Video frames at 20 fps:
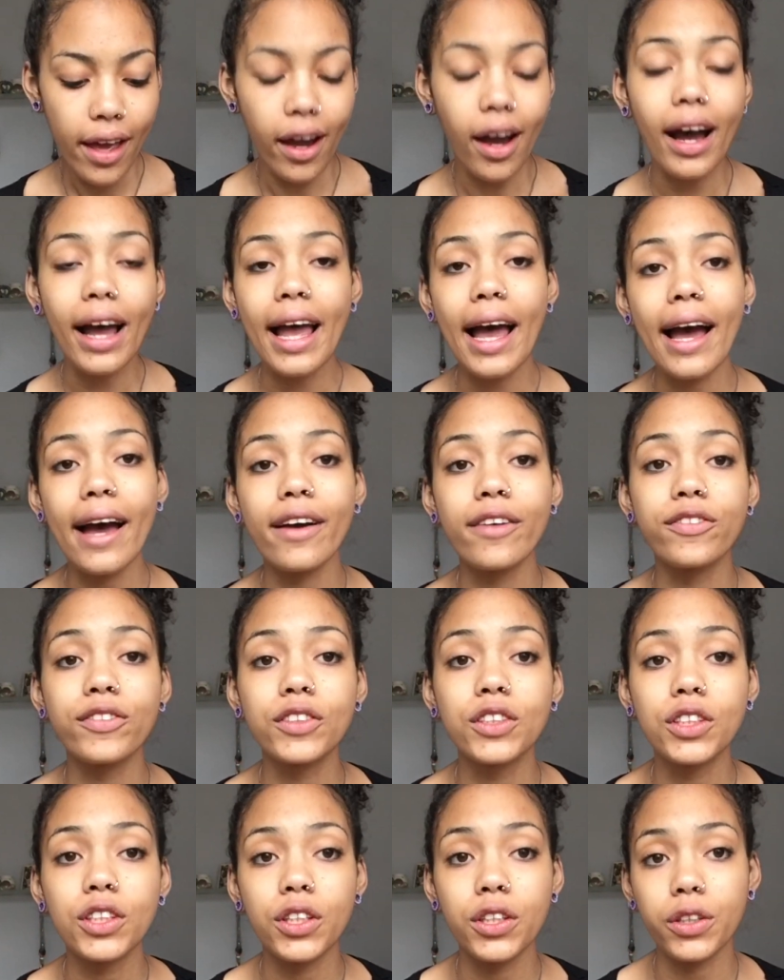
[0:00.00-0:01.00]
Now I
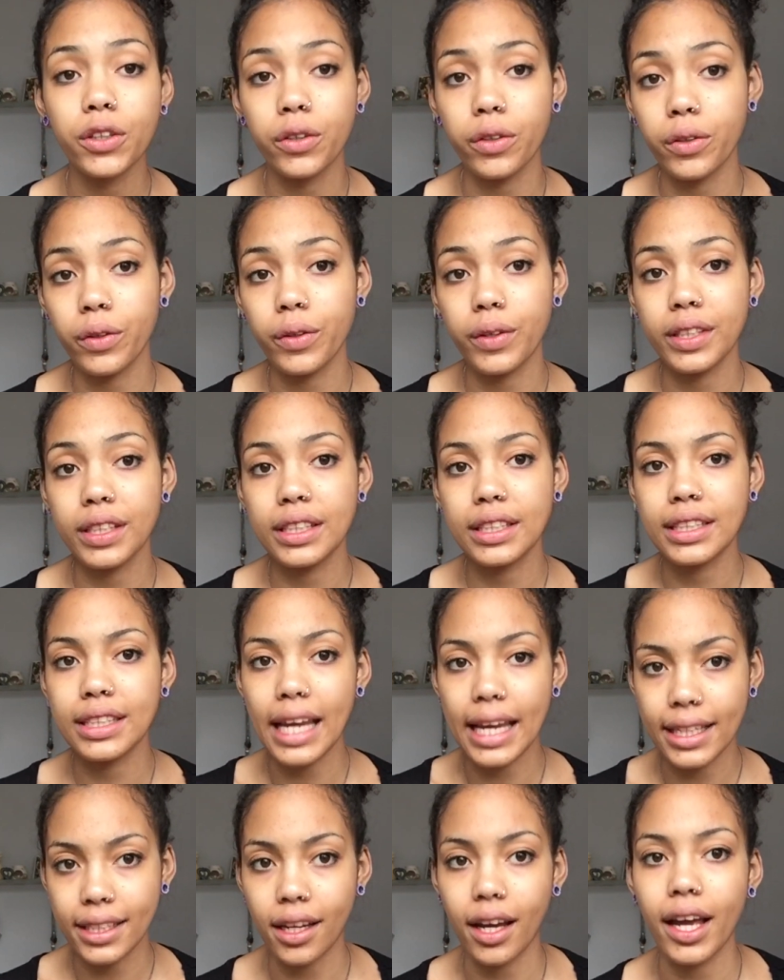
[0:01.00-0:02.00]
have 2
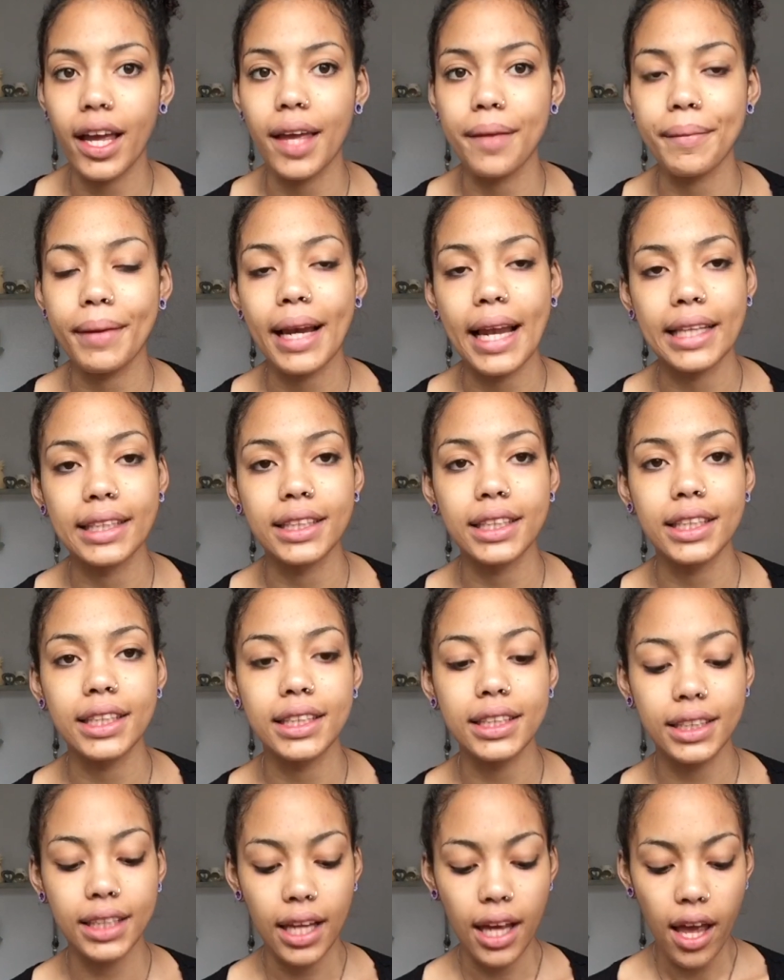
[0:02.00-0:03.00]
daytime
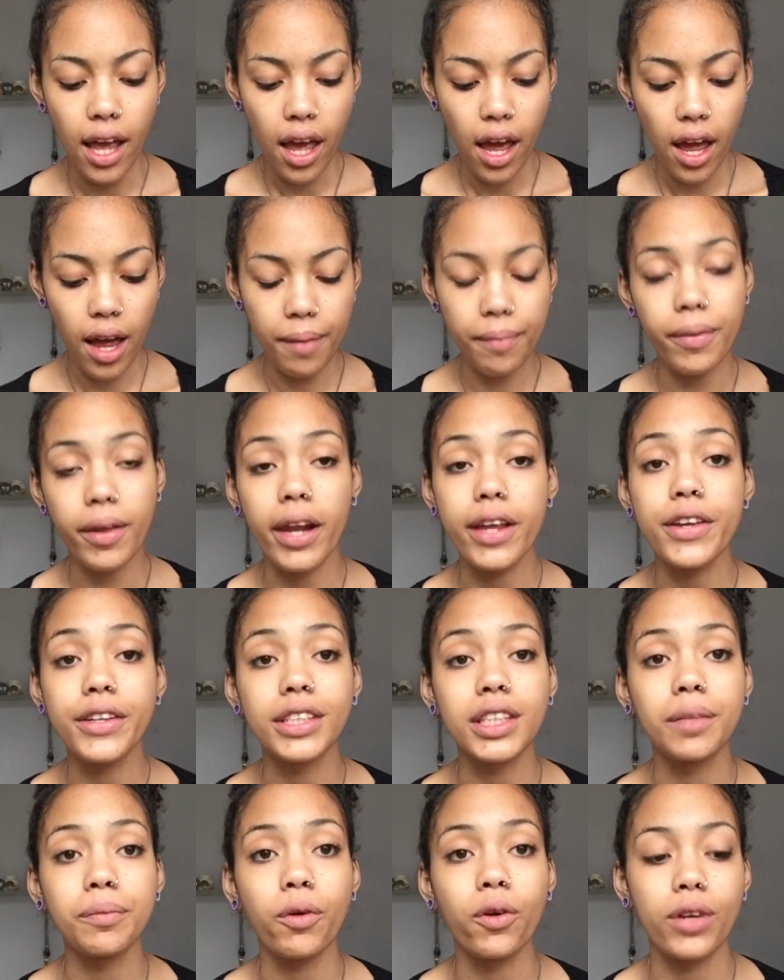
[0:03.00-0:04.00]
cleansers that I use
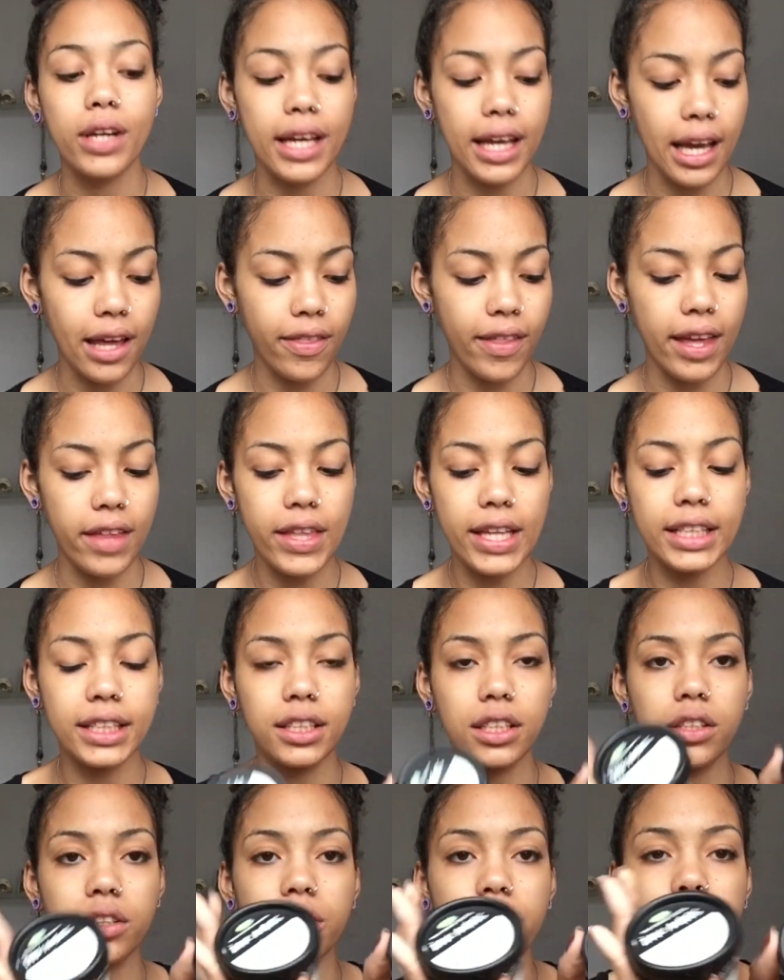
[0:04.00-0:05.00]
in the morning, and they're these
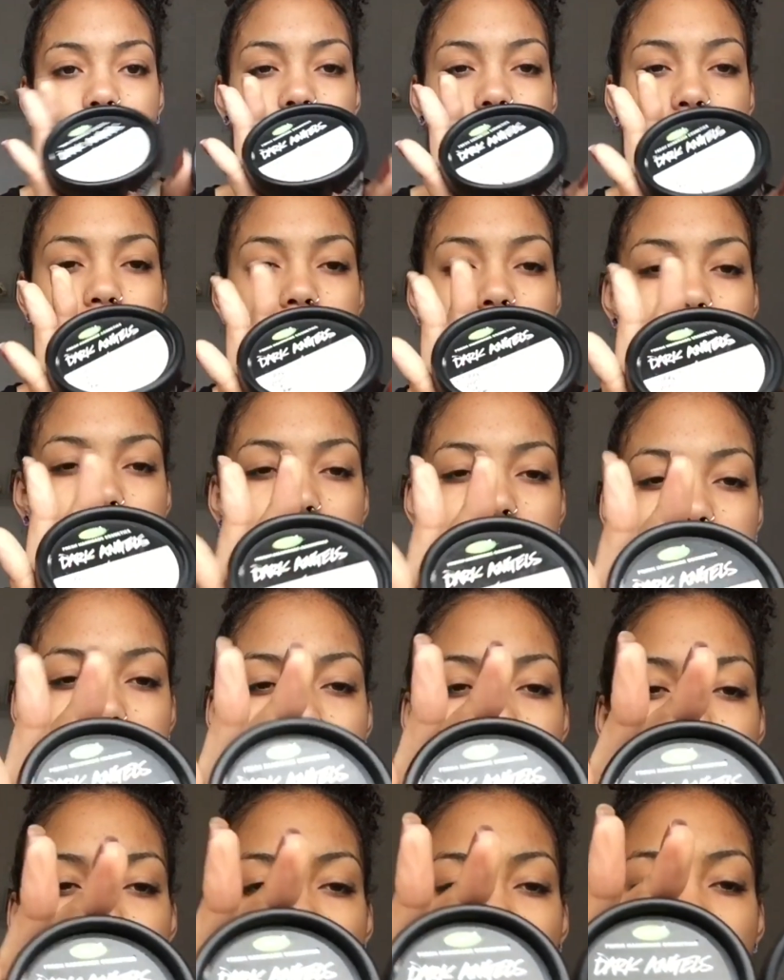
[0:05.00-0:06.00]
2. Woo.
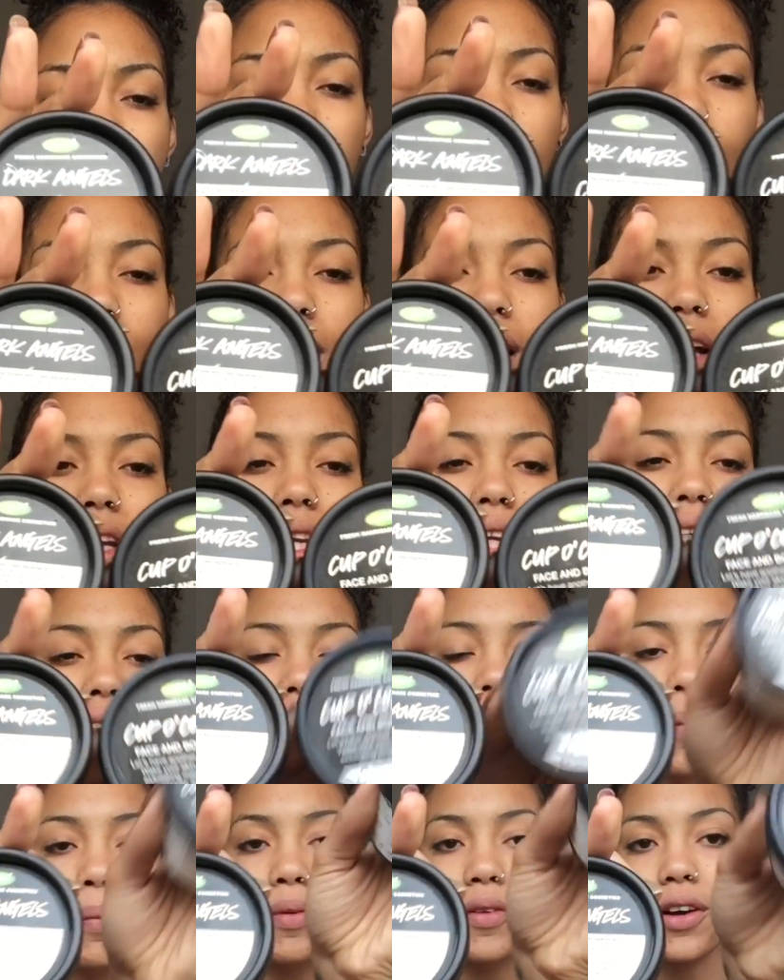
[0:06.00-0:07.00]
One is
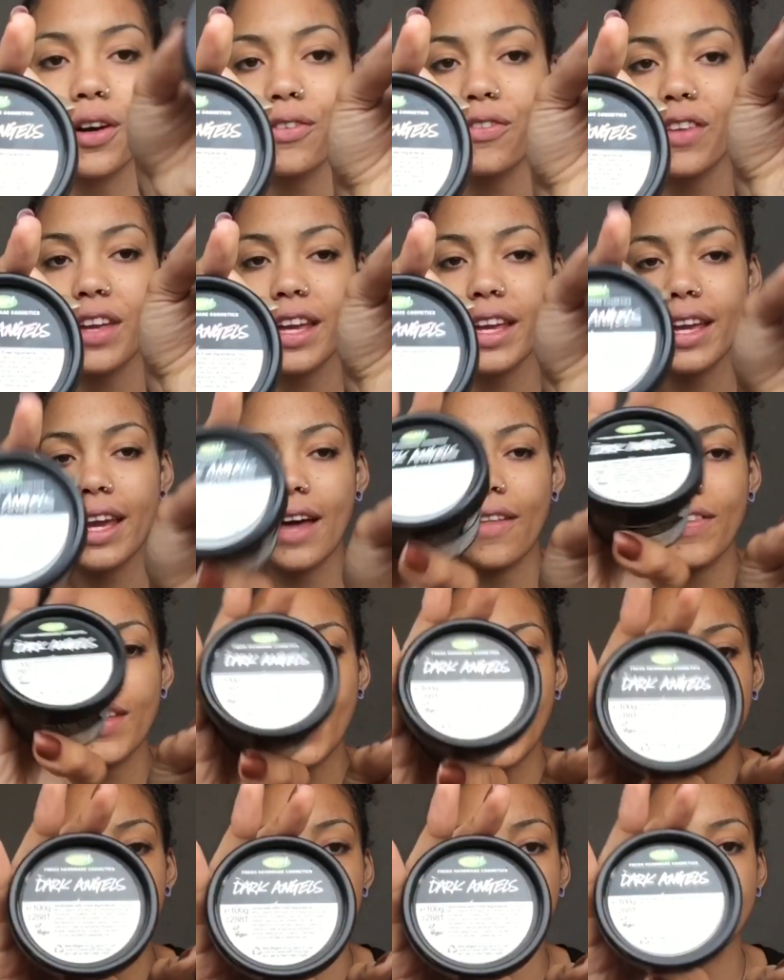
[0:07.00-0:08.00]
Cup of Coffee and the
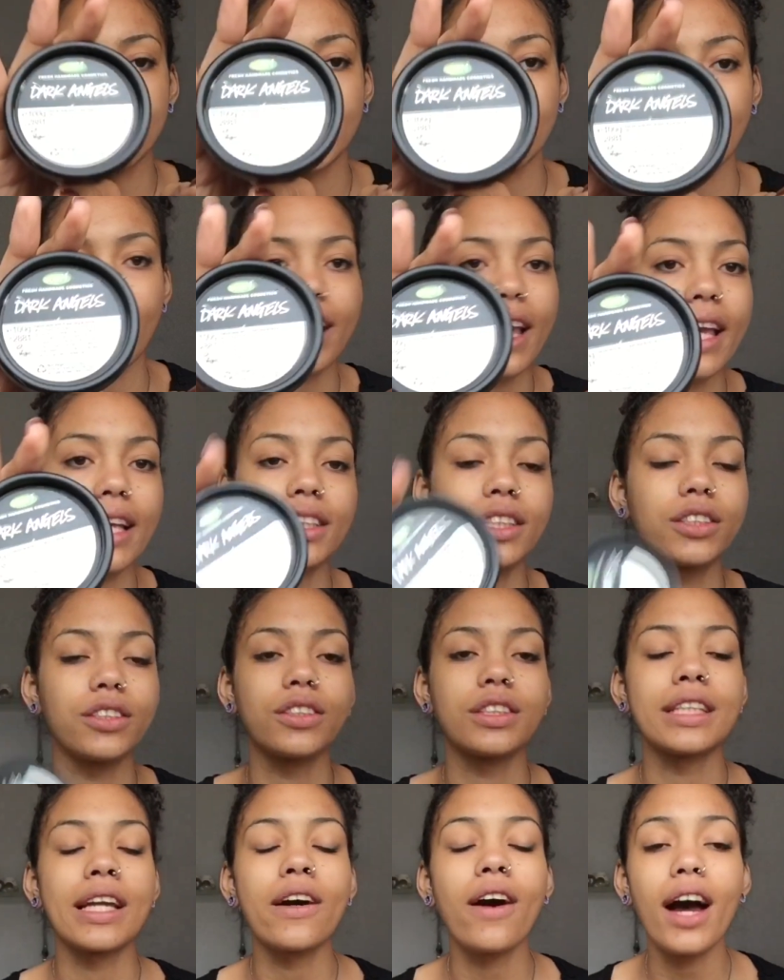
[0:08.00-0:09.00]
other is Dark
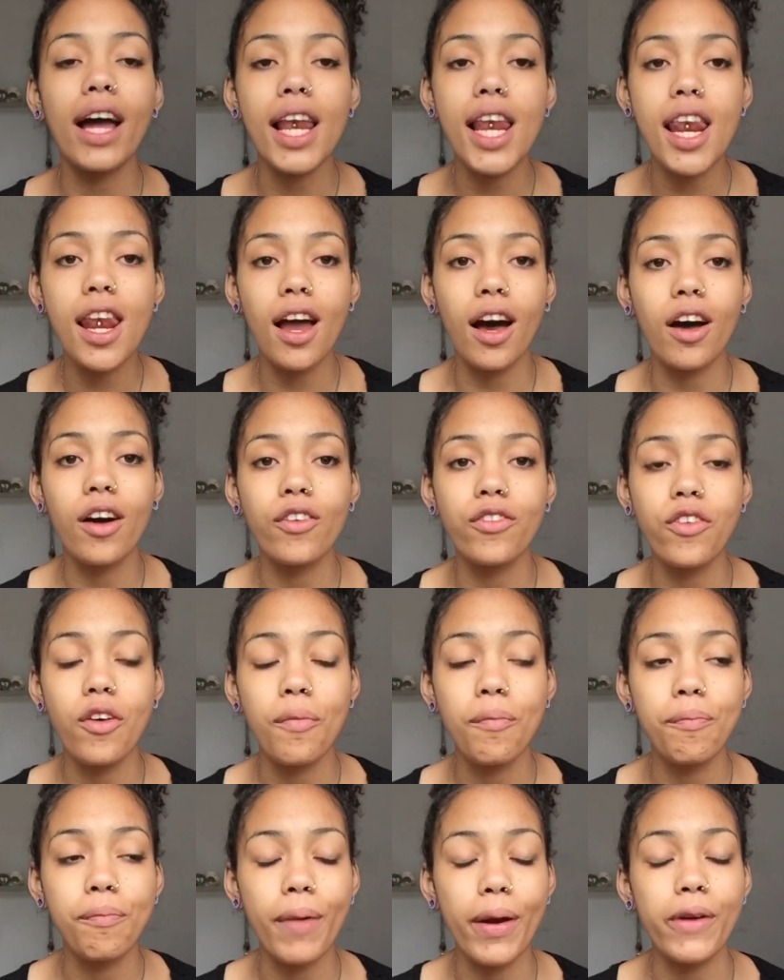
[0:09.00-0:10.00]
Angels. Now I love
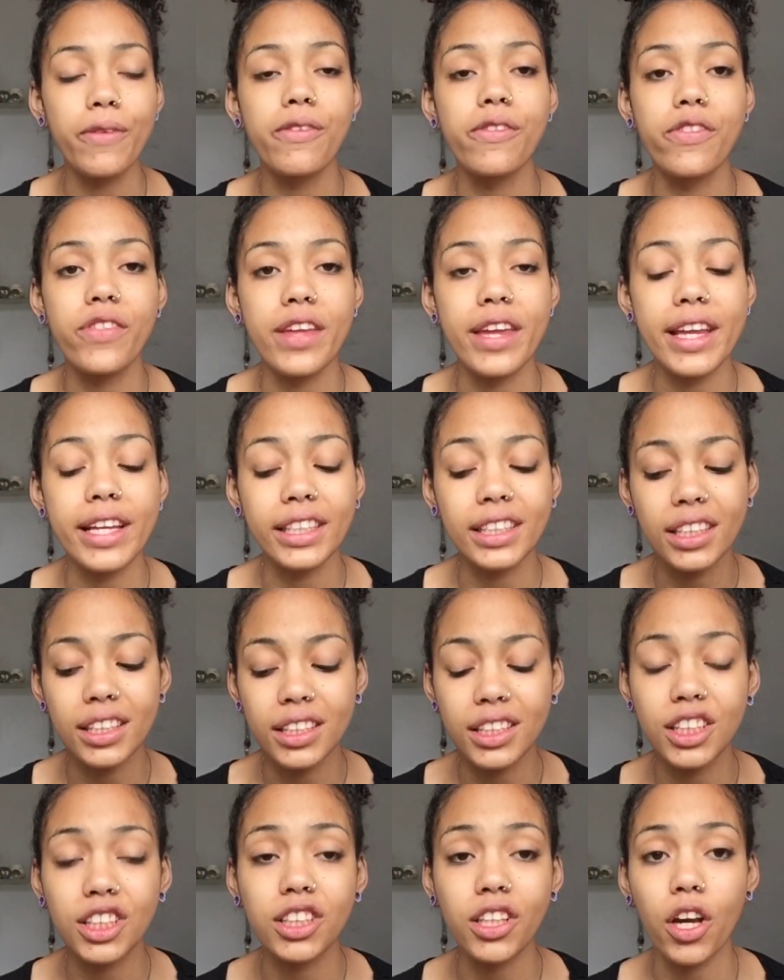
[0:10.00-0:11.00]
both of these
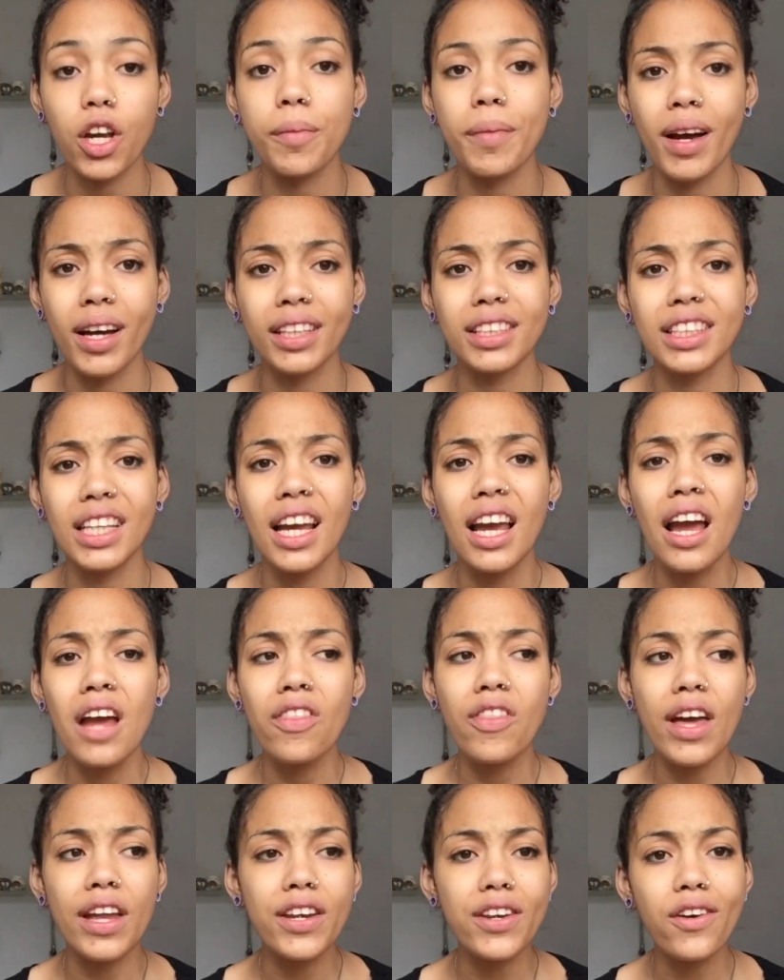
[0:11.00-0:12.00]
so much.
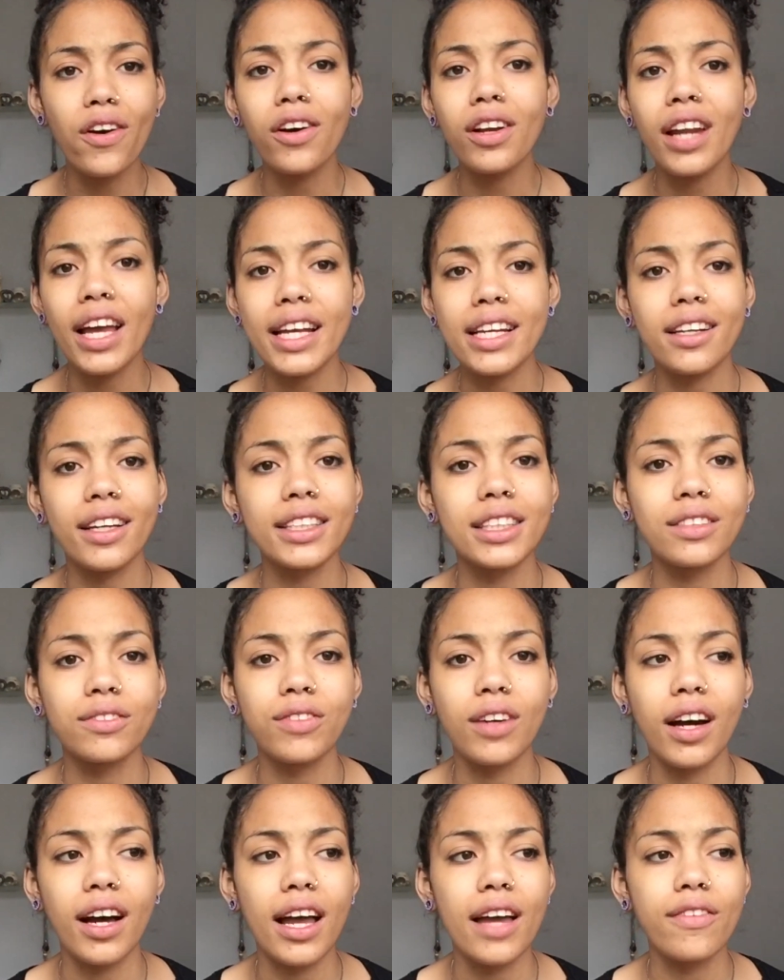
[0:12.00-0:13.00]
They're not like 9 to
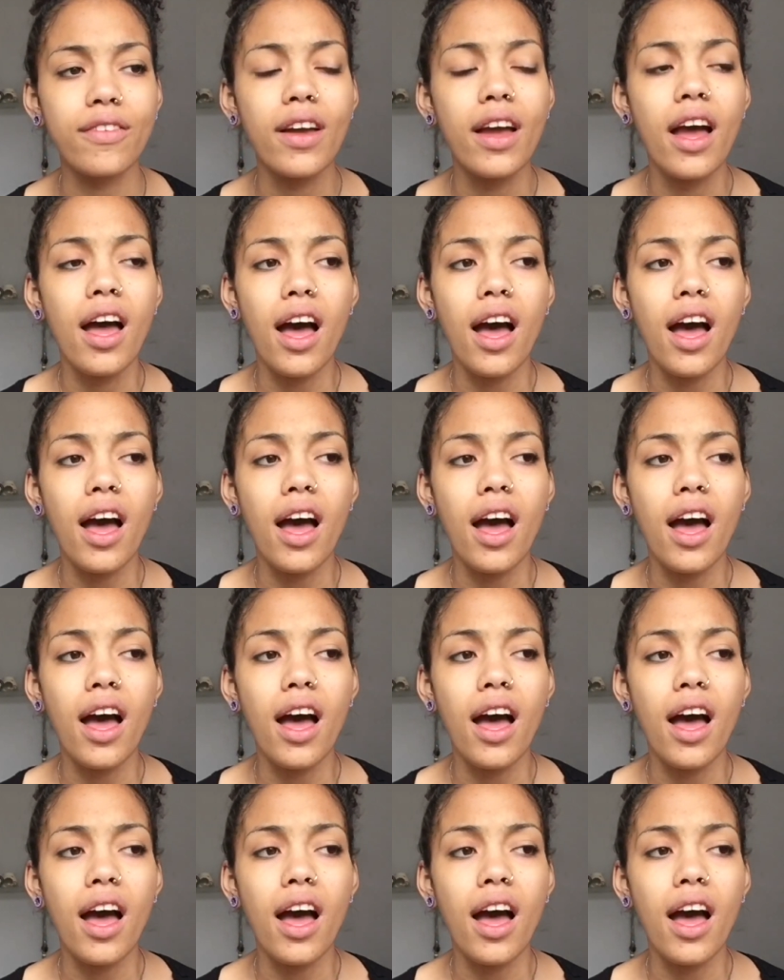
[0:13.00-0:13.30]
5,